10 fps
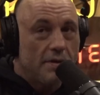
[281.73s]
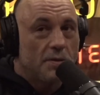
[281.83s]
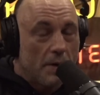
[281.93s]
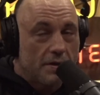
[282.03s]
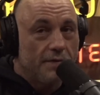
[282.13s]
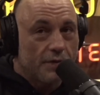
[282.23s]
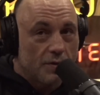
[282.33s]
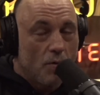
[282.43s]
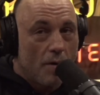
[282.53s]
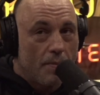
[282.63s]
Especially for
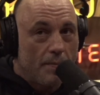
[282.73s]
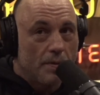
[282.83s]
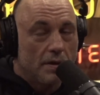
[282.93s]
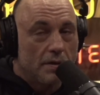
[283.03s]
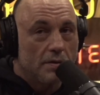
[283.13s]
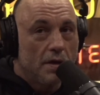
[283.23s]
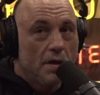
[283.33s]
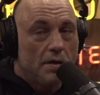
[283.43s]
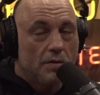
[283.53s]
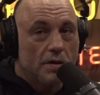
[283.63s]
small people. Like, yes. There,
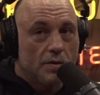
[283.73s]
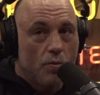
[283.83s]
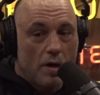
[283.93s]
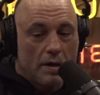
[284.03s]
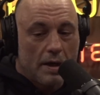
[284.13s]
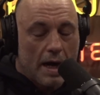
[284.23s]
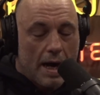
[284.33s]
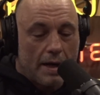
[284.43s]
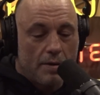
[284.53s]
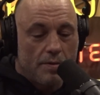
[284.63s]
there's this one
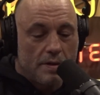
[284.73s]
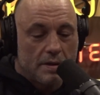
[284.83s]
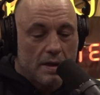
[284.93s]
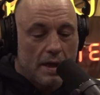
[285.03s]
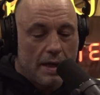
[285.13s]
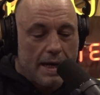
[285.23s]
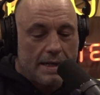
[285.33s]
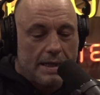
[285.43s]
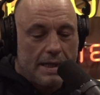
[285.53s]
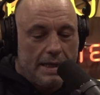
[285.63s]
guy was uh, he
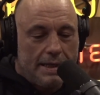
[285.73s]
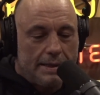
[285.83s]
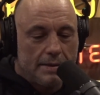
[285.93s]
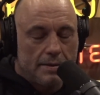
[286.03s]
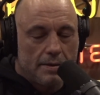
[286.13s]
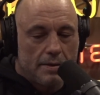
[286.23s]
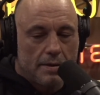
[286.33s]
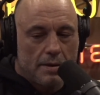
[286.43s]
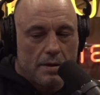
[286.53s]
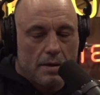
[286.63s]
had to eat
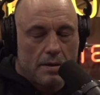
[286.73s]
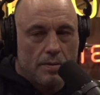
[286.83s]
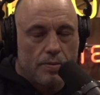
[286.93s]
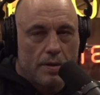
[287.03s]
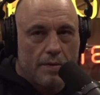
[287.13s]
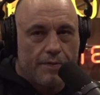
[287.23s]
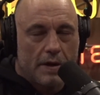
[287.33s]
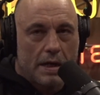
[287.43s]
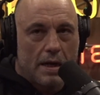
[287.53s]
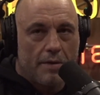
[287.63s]
I
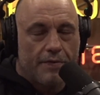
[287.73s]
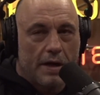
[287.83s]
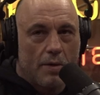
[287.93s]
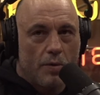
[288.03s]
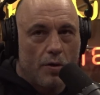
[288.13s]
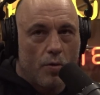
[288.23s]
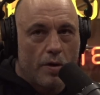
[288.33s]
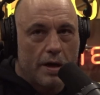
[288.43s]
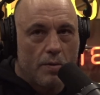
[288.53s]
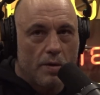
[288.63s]
forget, forget what
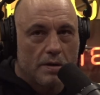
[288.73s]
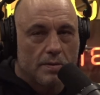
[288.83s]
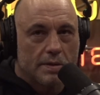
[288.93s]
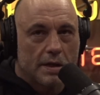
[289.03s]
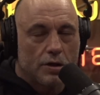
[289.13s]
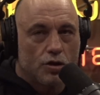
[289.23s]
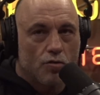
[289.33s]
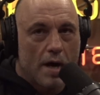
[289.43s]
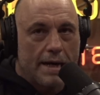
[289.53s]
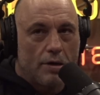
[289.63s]
organ it was. It was like a
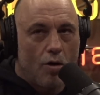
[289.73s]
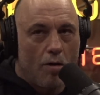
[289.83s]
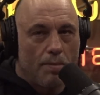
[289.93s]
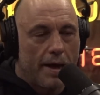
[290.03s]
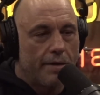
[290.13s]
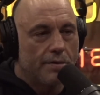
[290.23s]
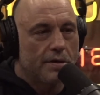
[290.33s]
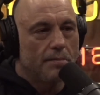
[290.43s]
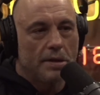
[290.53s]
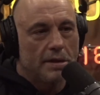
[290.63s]
dried gallbladder or
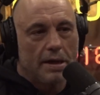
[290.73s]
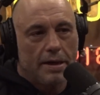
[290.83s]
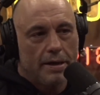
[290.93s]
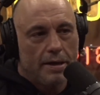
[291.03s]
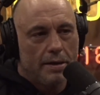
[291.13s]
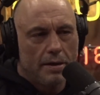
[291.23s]
something like that. Okay.